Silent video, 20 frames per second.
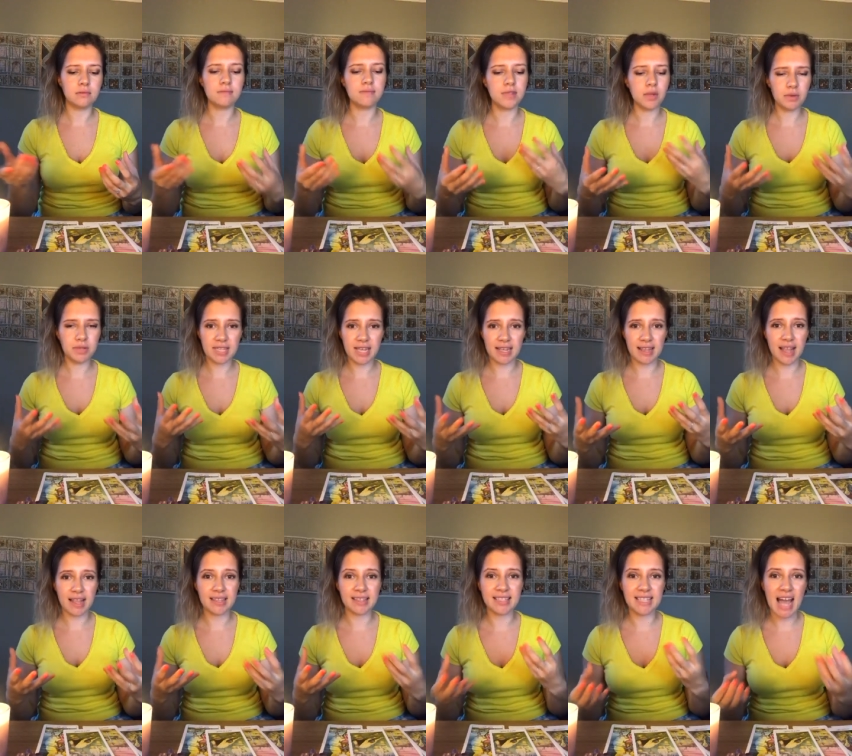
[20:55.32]
don't to say
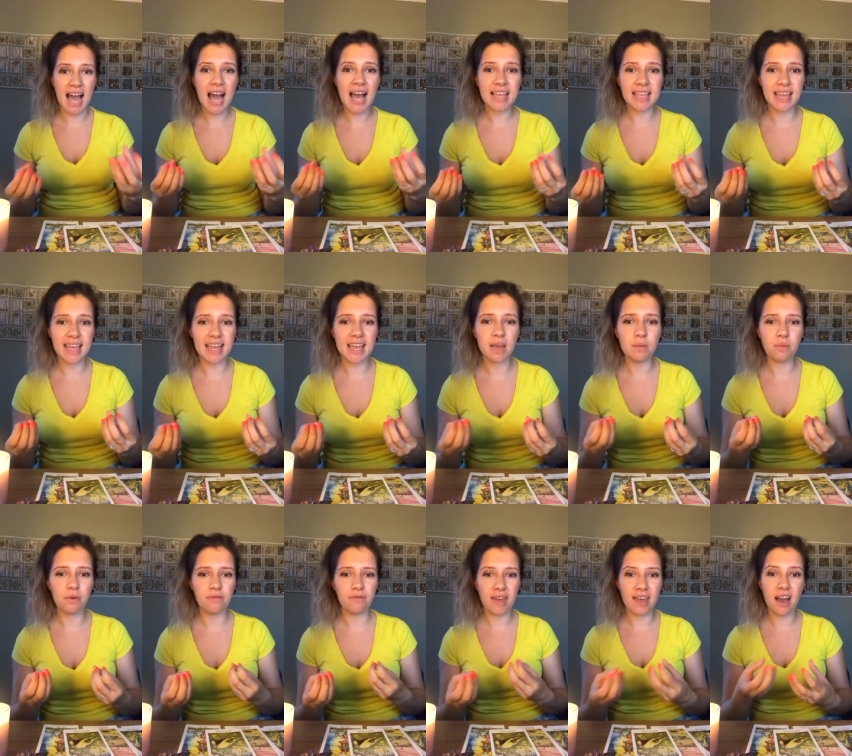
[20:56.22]
like dying,
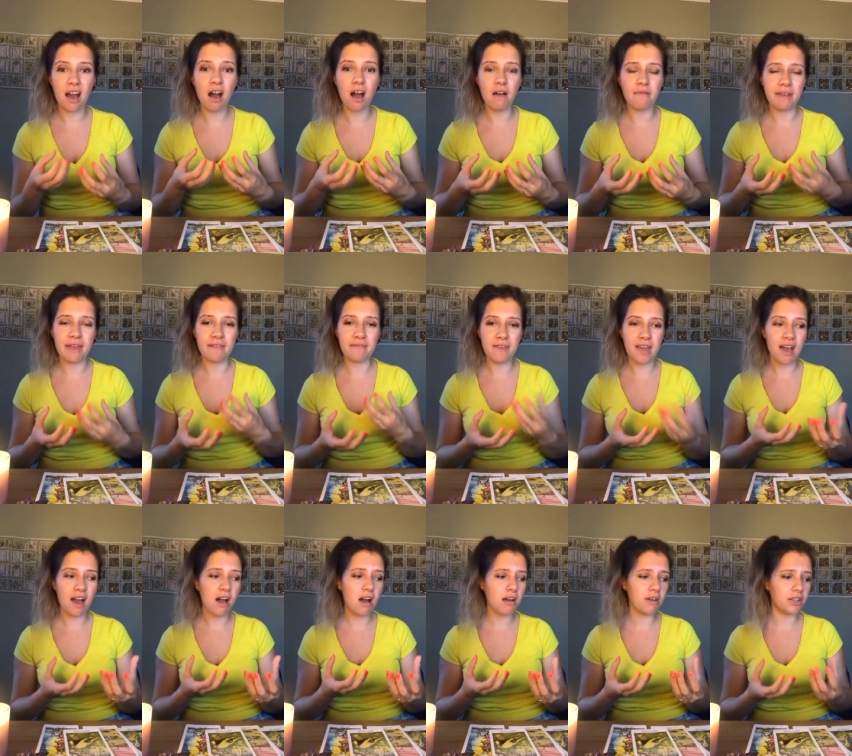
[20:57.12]
but they are. They they
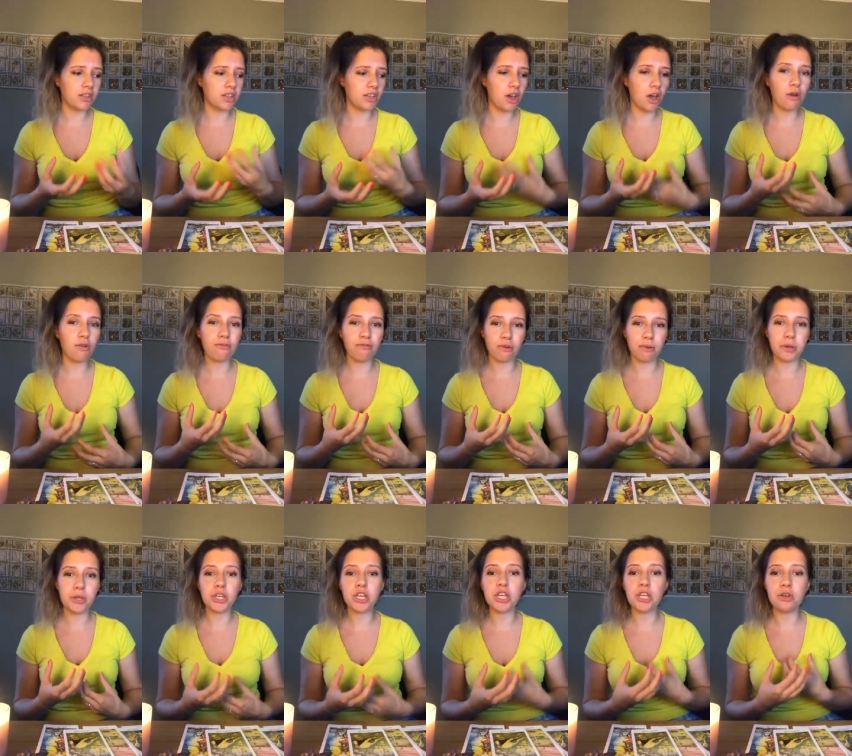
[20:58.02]
are going to go through a
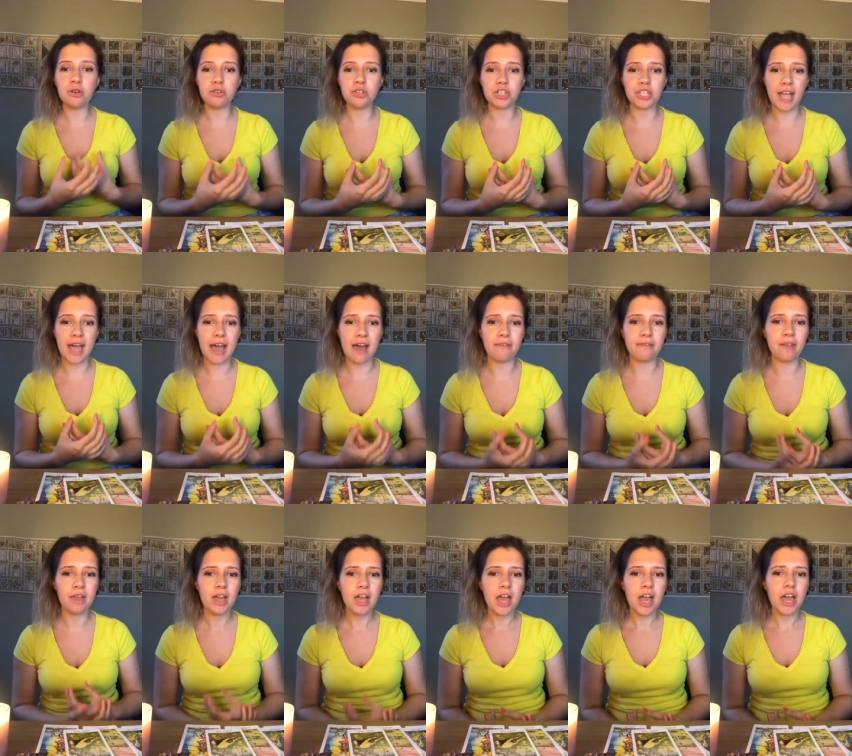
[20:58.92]
huge death,
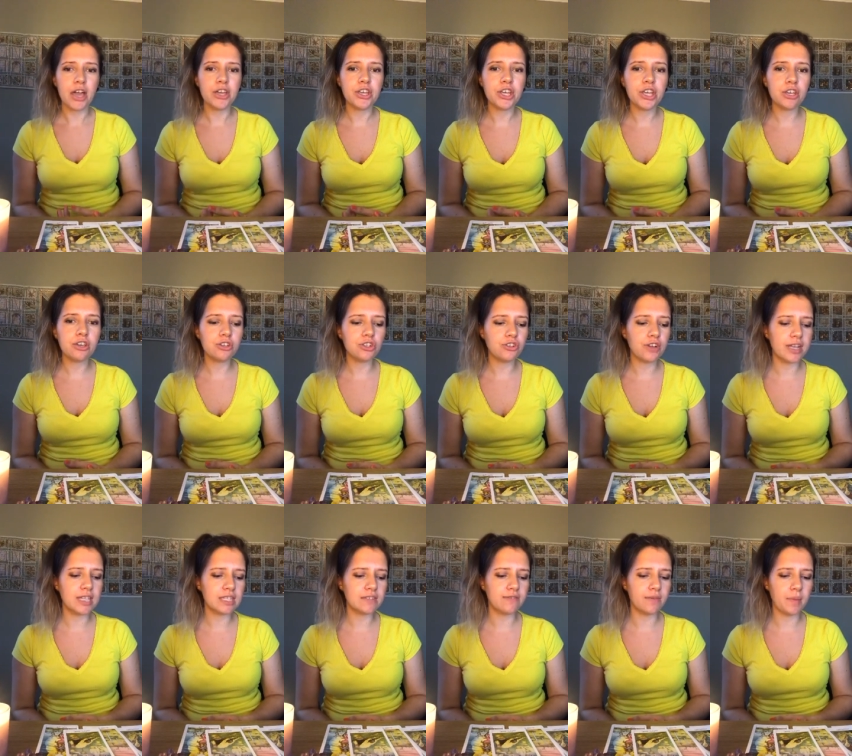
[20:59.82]
a huge
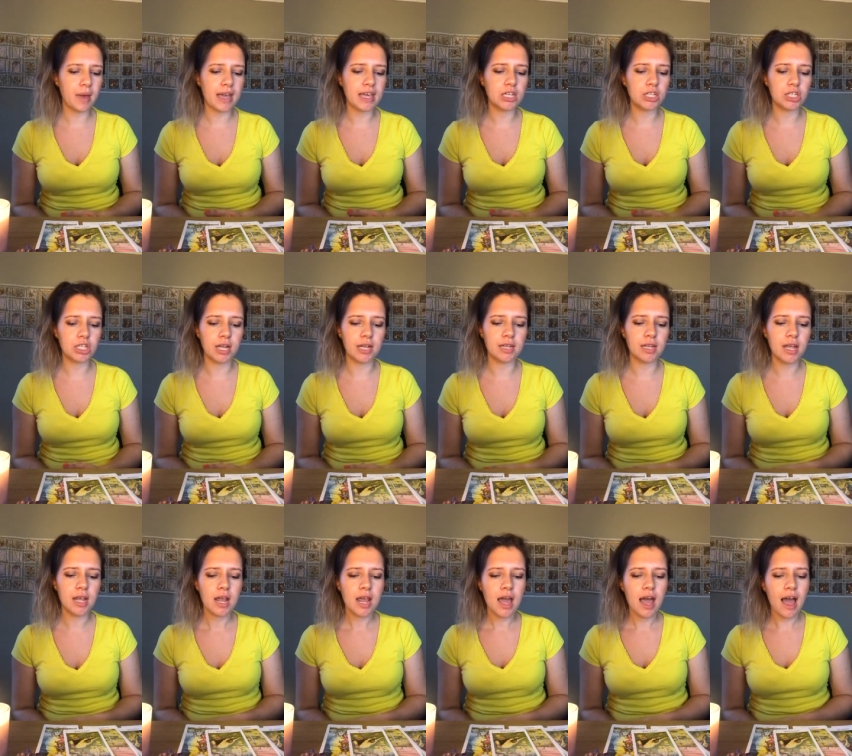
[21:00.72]
transformation.
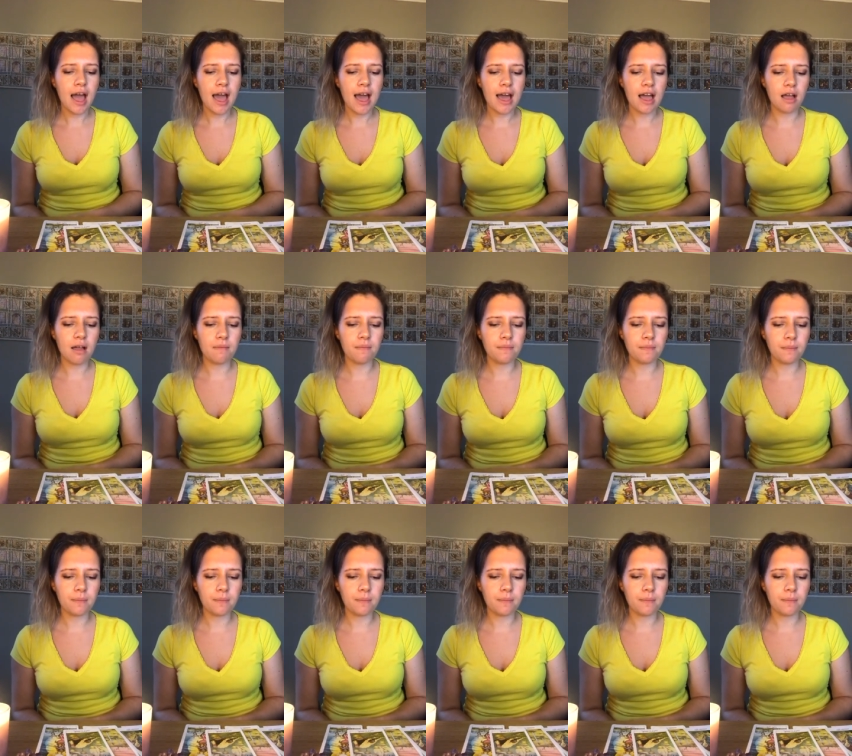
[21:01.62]
Um,